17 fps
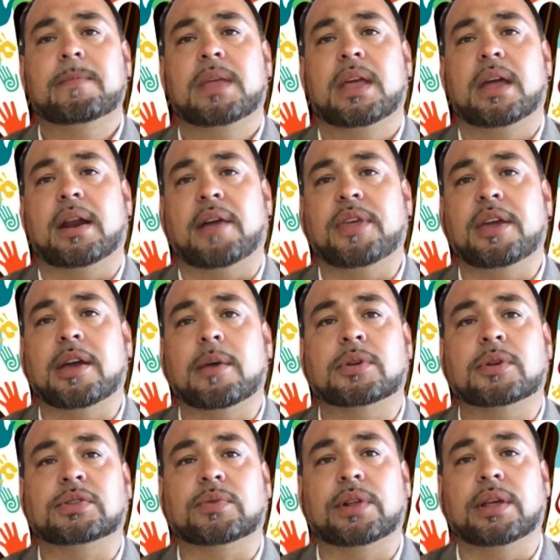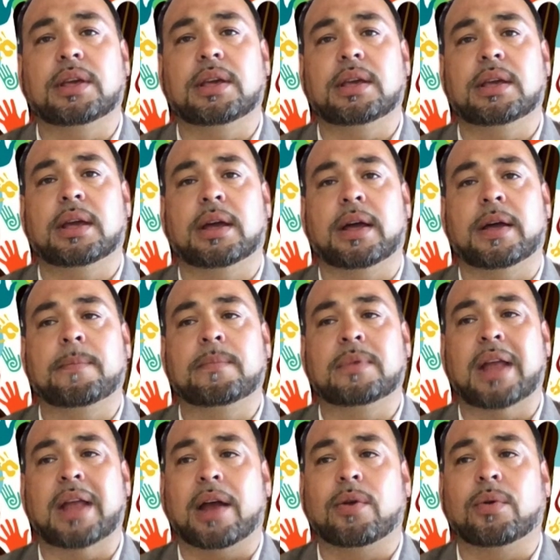And I think it was really
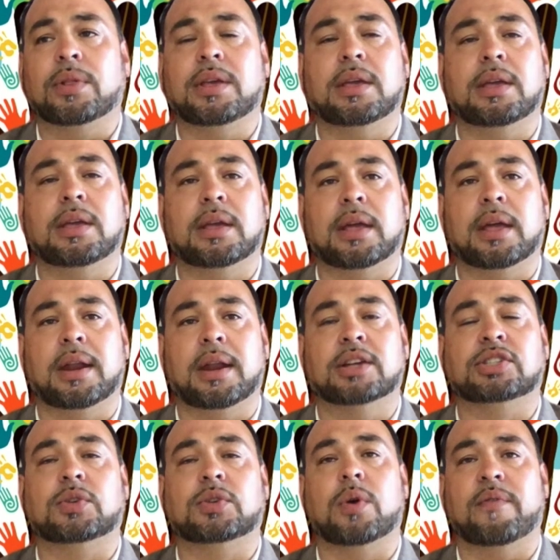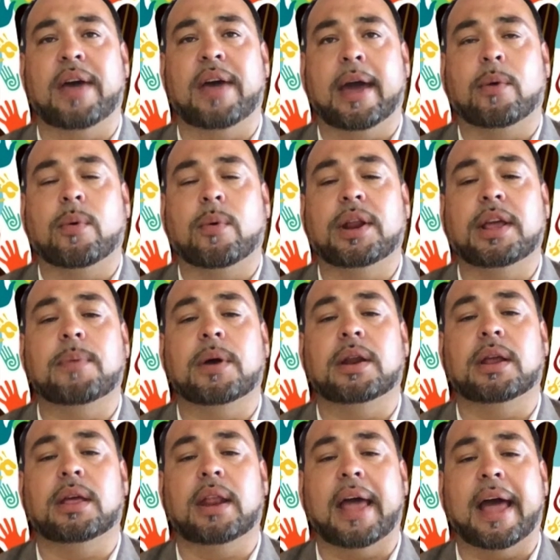not only an issue of equity, but
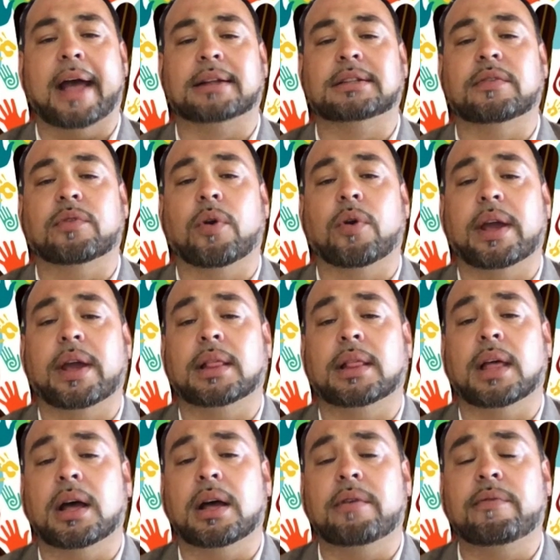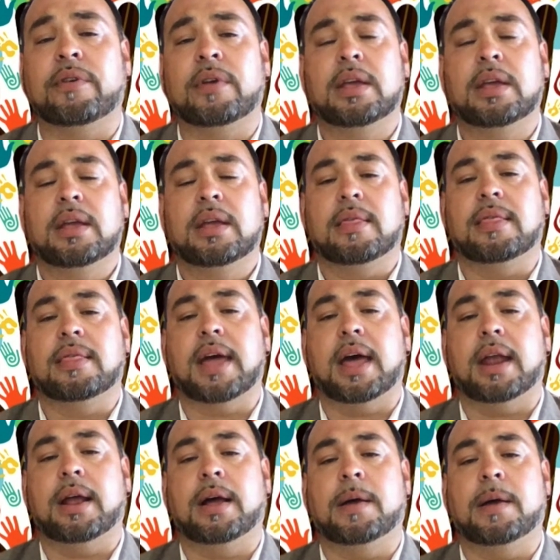an act of great love
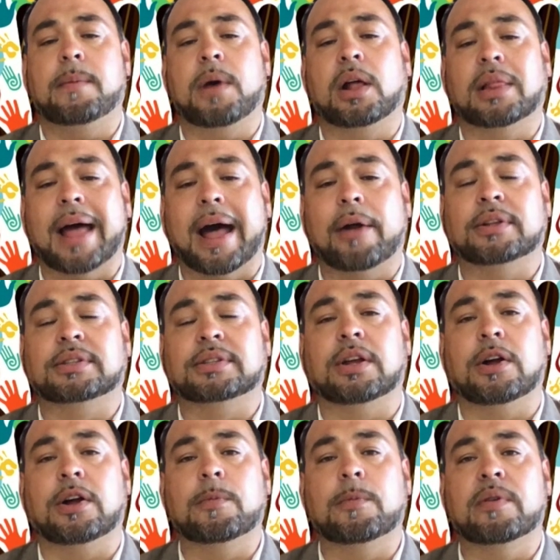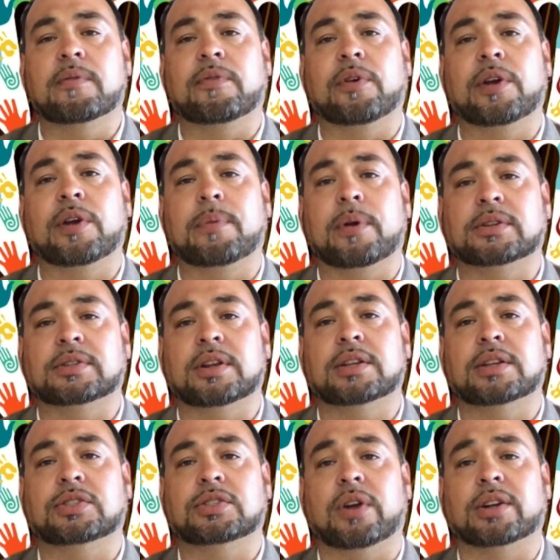that allowed us to open for in-person
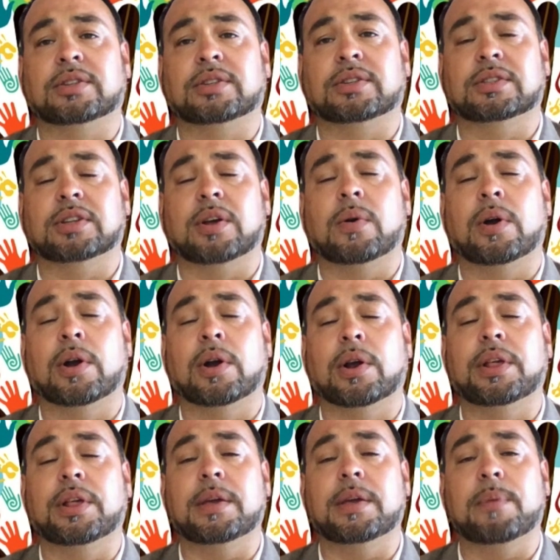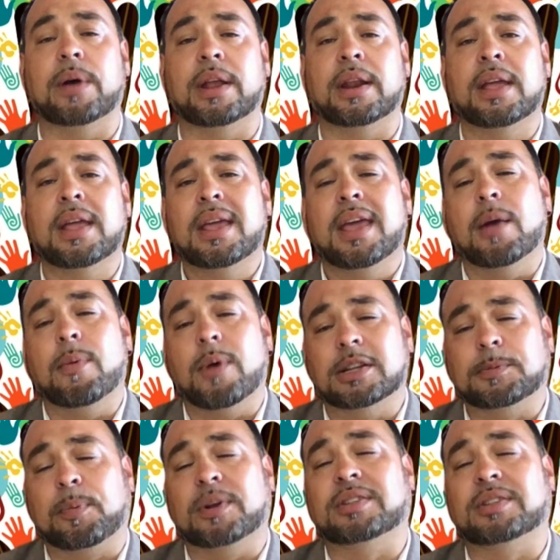instruction so early. But it
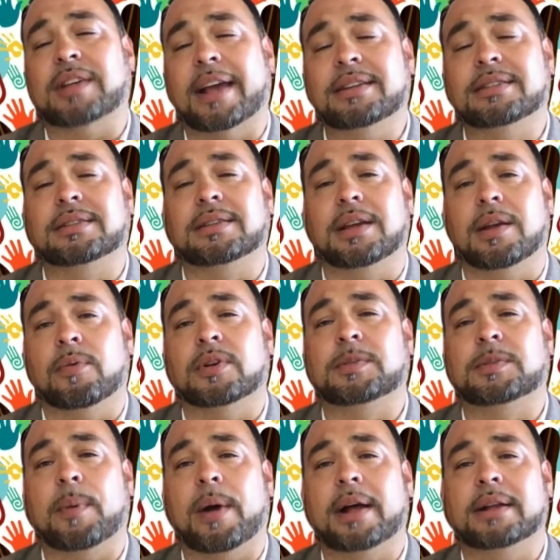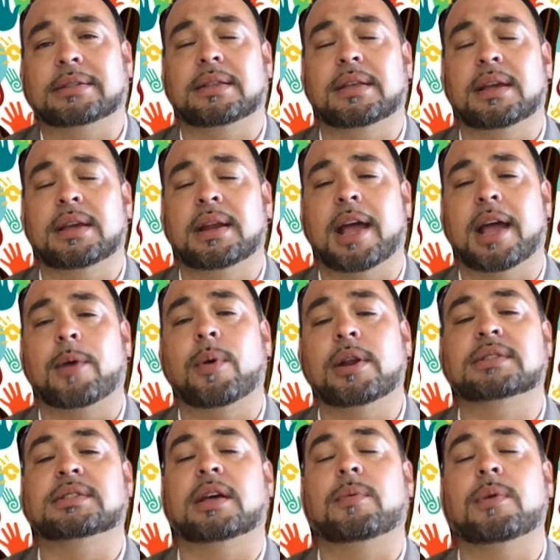was precisely in response to the
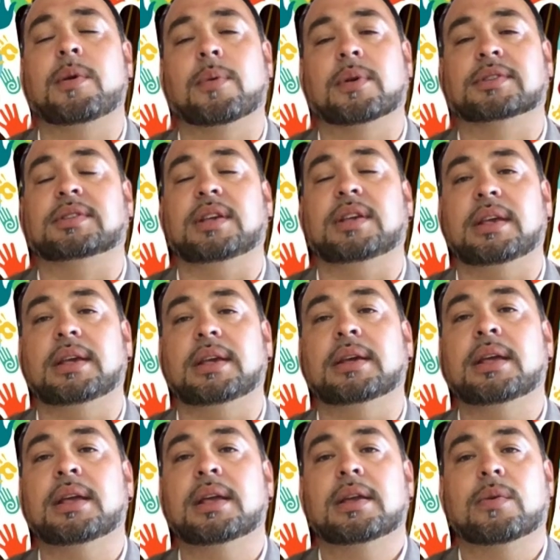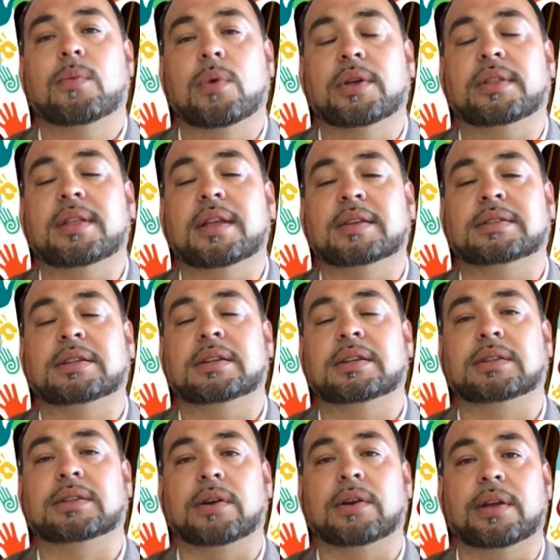inequities that we were seeing with
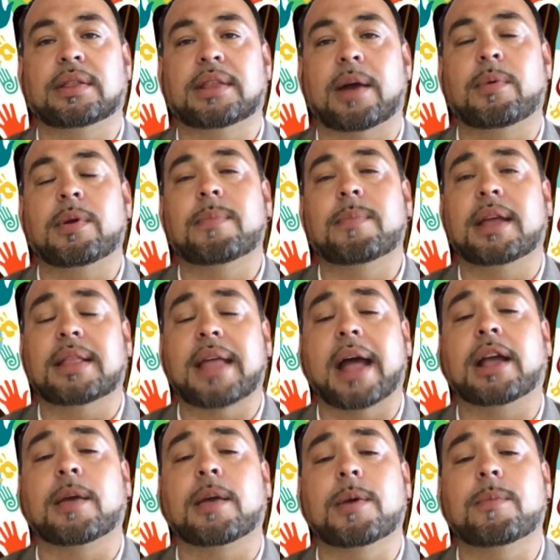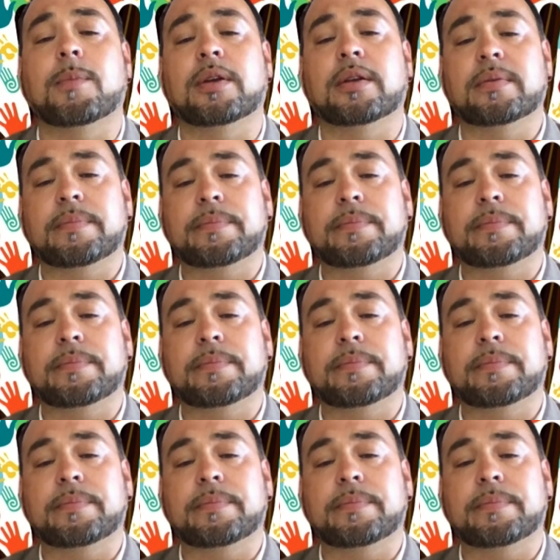distance learning that we made that commitment.